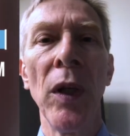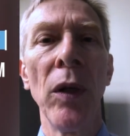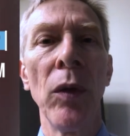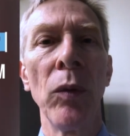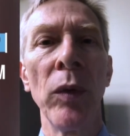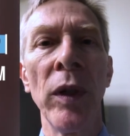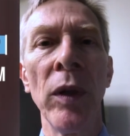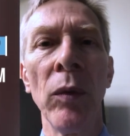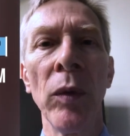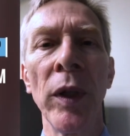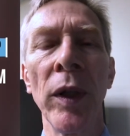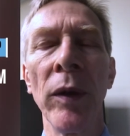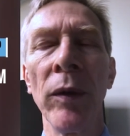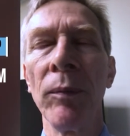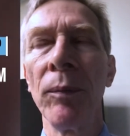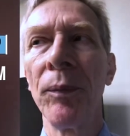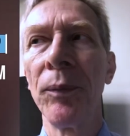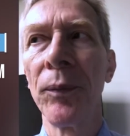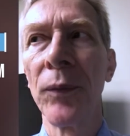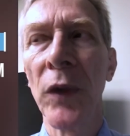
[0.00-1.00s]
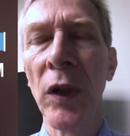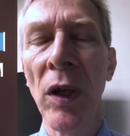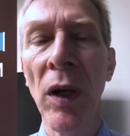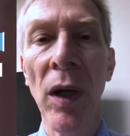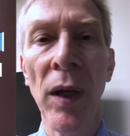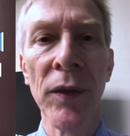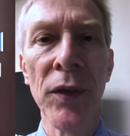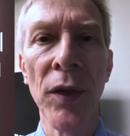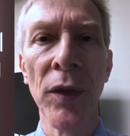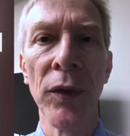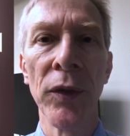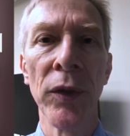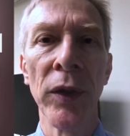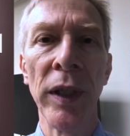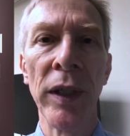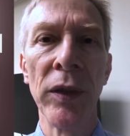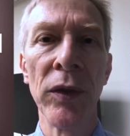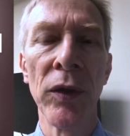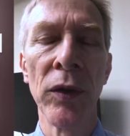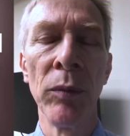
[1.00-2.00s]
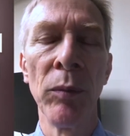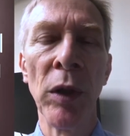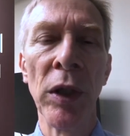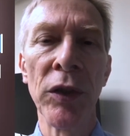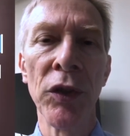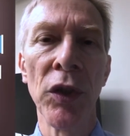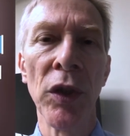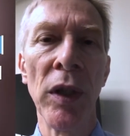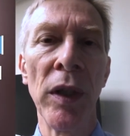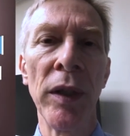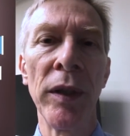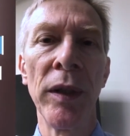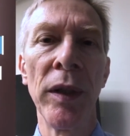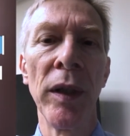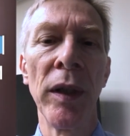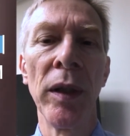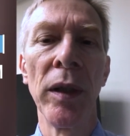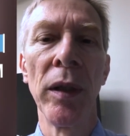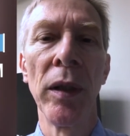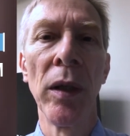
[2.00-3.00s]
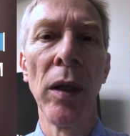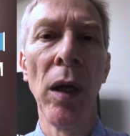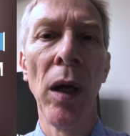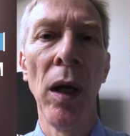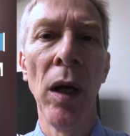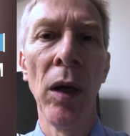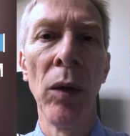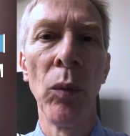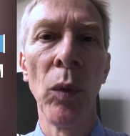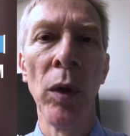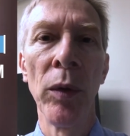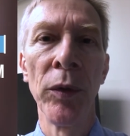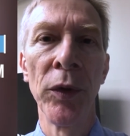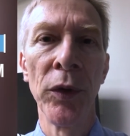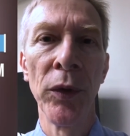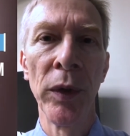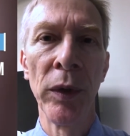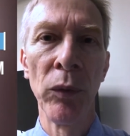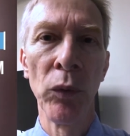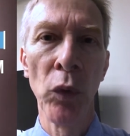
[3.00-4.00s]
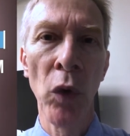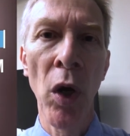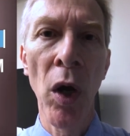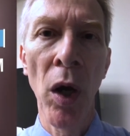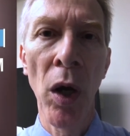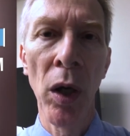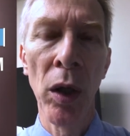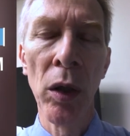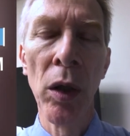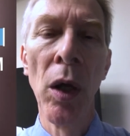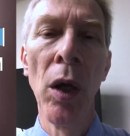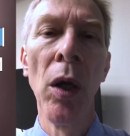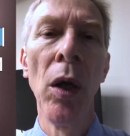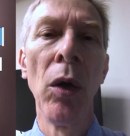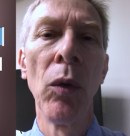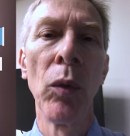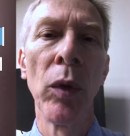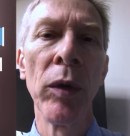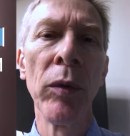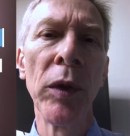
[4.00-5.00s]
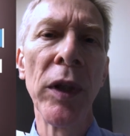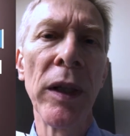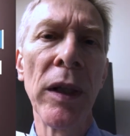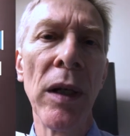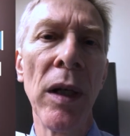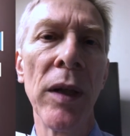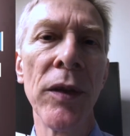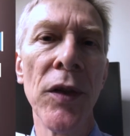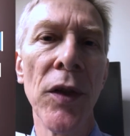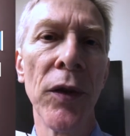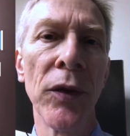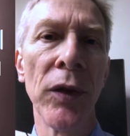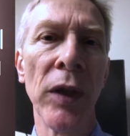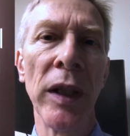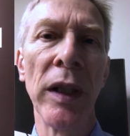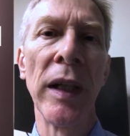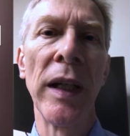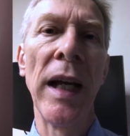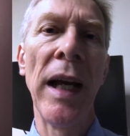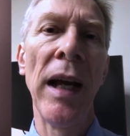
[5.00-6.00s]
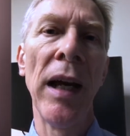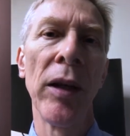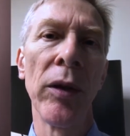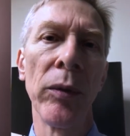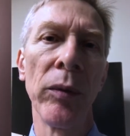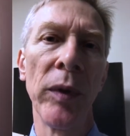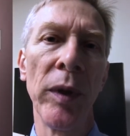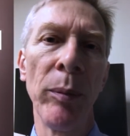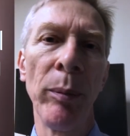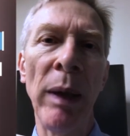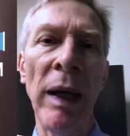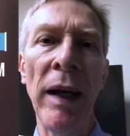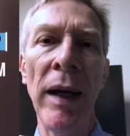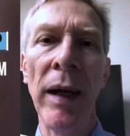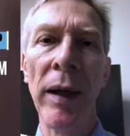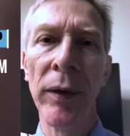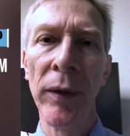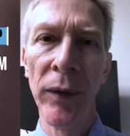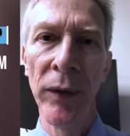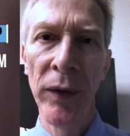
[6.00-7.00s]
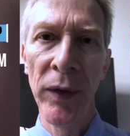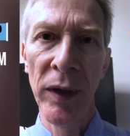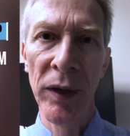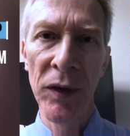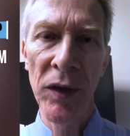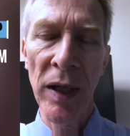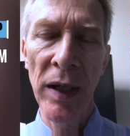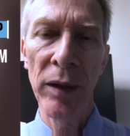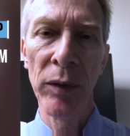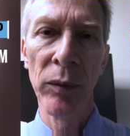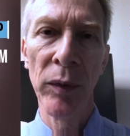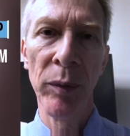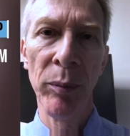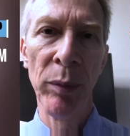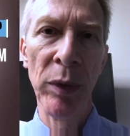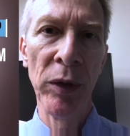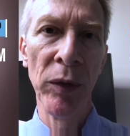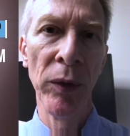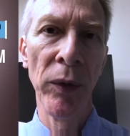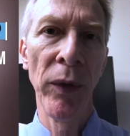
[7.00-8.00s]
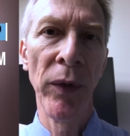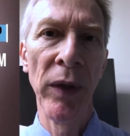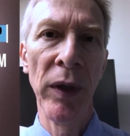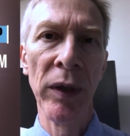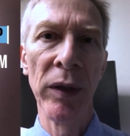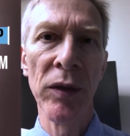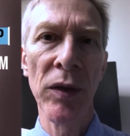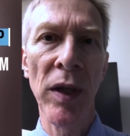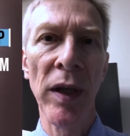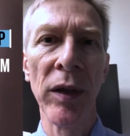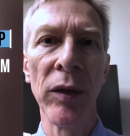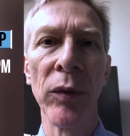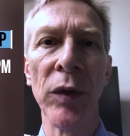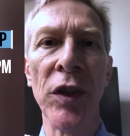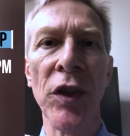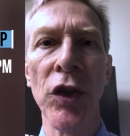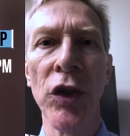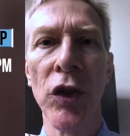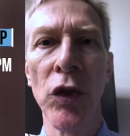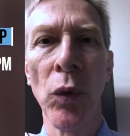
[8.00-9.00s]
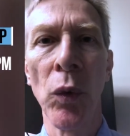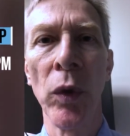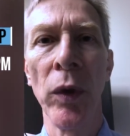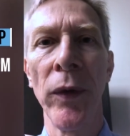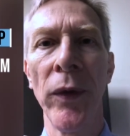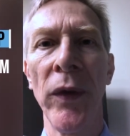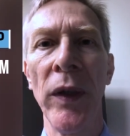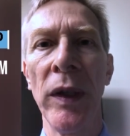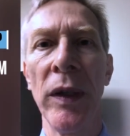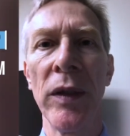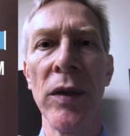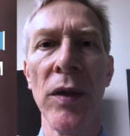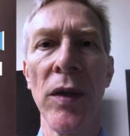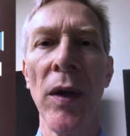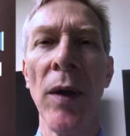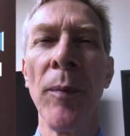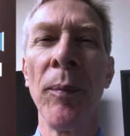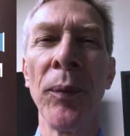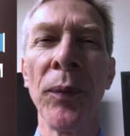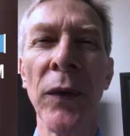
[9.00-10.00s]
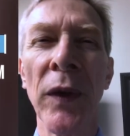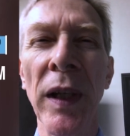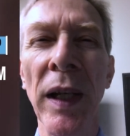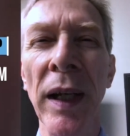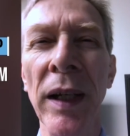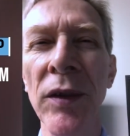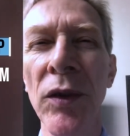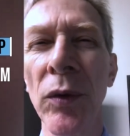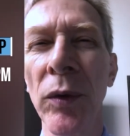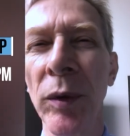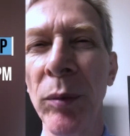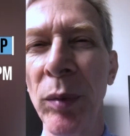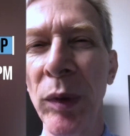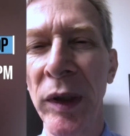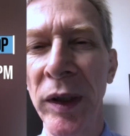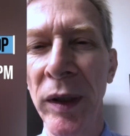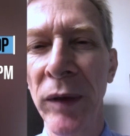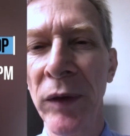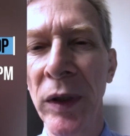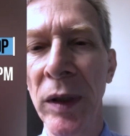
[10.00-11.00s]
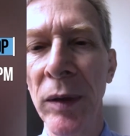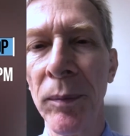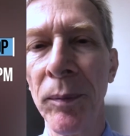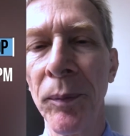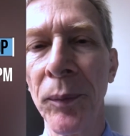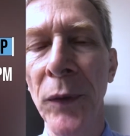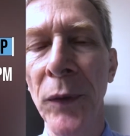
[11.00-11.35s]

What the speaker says: We don't want to concentrate too much on what we're doing wrong. We want to concentrate on how to repattern things, how to rebuild things, how to restore things. That's what we believe in.